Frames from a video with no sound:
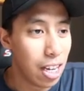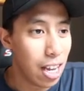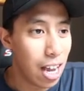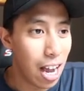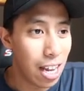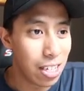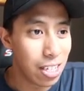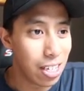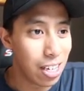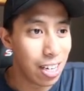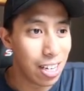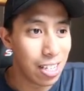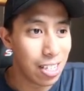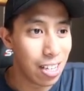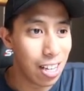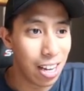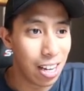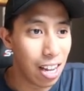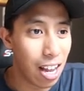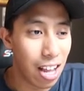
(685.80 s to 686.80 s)
I see it as
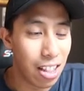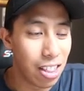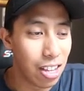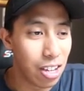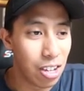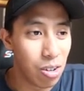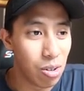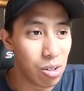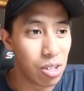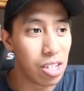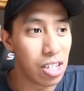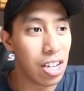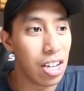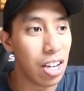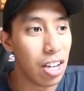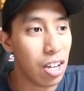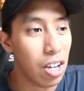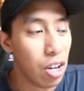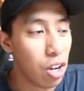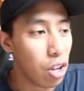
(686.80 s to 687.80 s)
like I think you
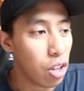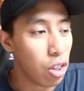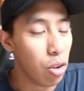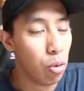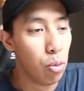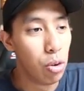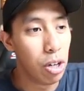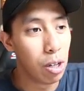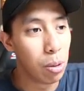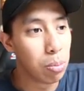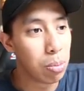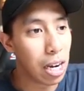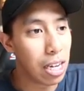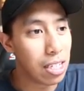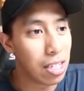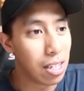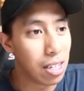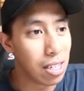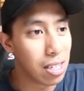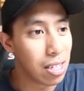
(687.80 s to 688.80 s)
see the real
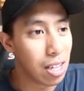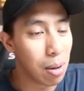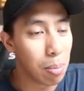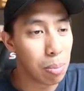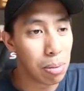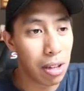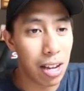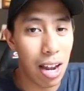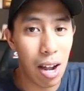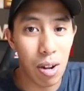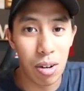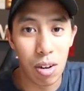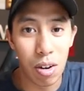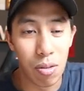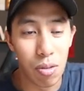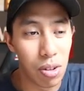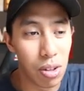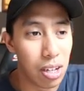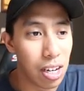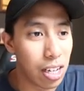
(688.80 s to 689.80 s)
price of this thing play out
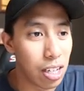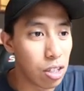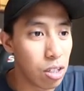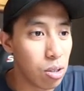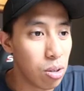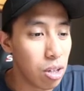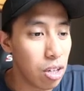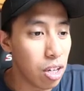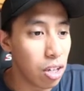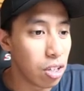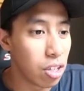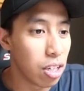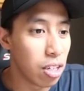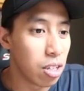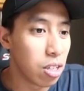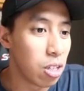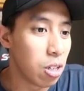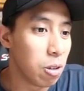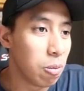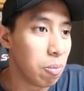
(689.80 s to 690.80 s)
over the next two years, and
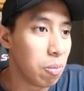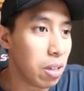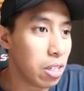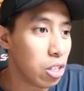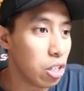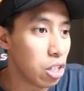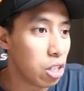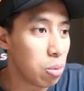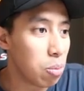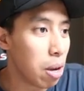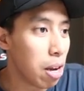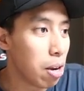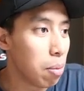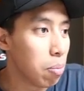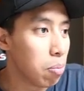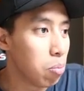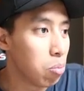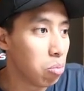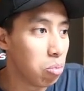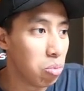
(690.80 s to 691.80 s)
so it's just my,
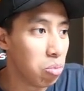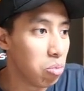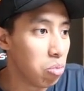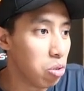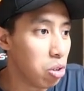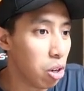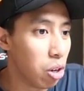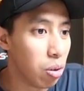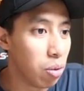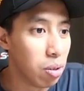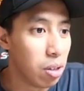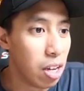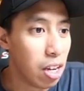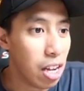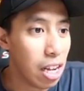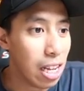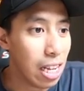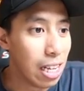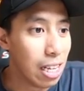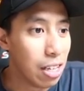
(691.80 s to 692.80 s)
you know,
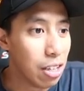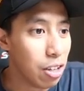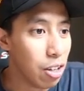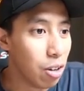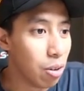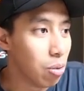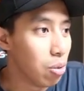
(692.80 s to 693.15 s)
you know,